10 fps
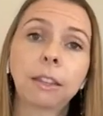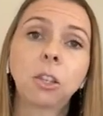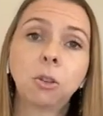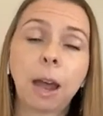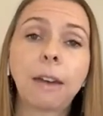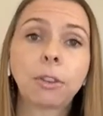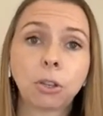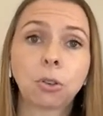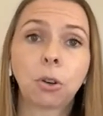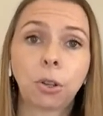that you have
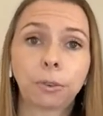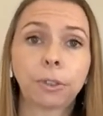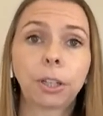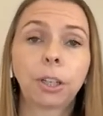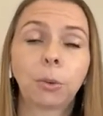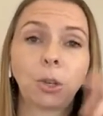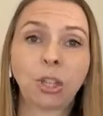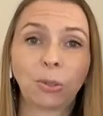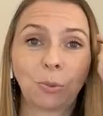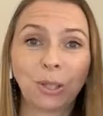control over, which
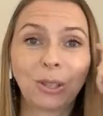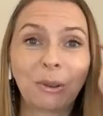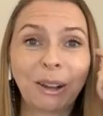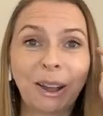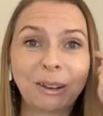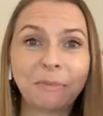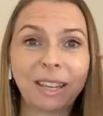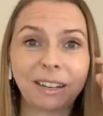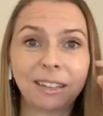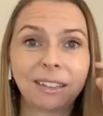is what's going on up
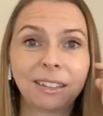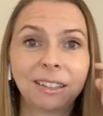here?